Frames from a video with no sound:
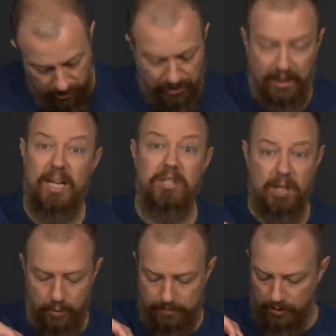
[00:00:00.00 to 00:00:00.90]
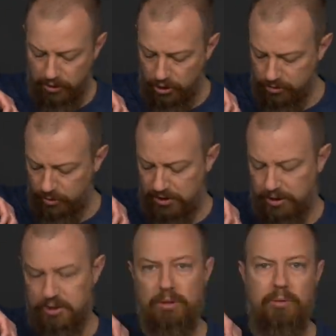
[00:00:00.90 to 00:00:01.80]
double A, and it's got one of my rechargeables in
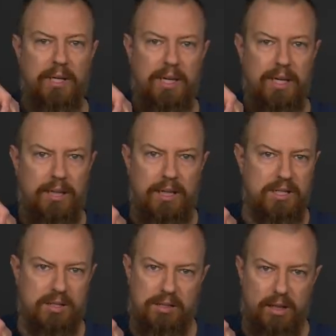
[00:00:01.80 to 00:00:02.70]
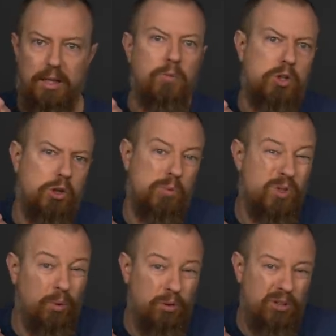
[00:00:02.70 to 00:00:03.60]
there too. And it's and the rechargeables
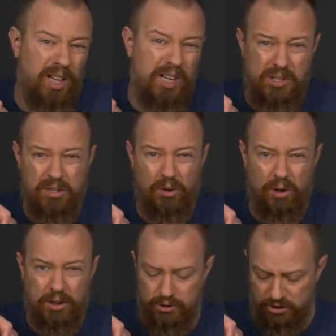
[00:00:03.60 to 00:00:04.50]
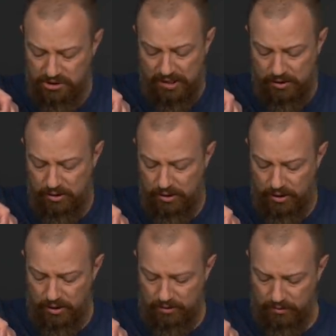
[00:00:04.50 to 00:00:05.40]
don't usually last as long as your standard
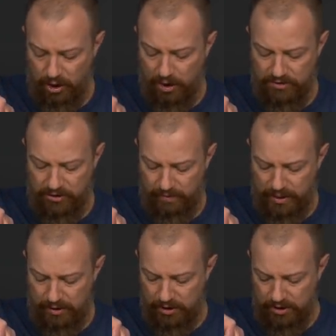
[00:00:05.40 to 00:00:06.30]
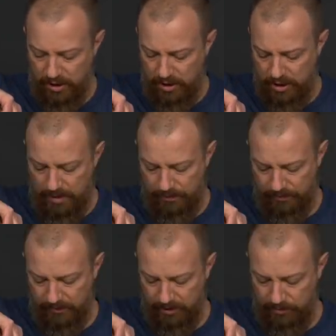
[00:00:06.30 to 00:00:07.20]
off the shelf batteries. Um,
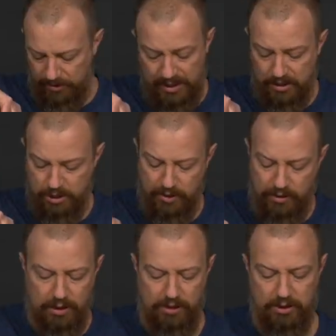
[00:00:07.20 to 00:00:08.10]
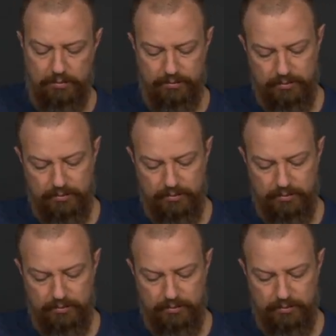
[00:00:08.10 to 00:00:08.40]
but yeah, it's been great. So